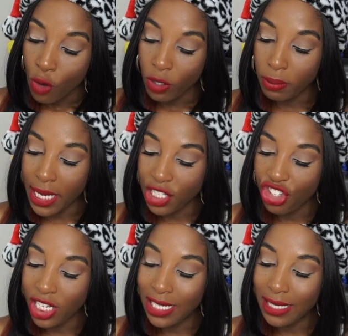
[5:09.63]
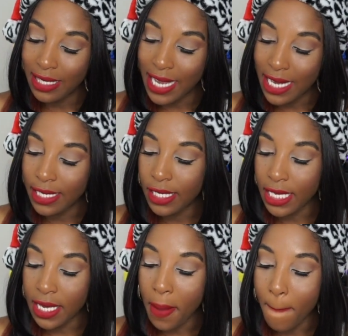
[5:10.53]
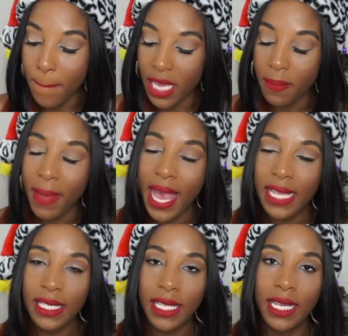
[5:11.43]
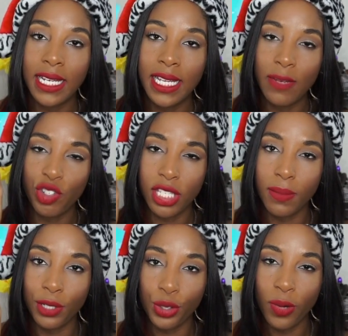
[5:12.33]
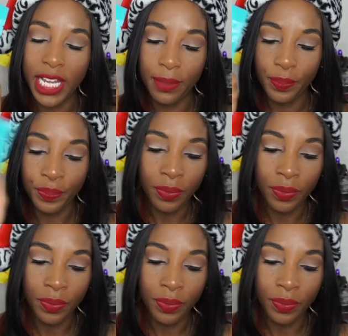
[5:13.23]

Replenishing Dead Sea Mud Mask, which is the blue one.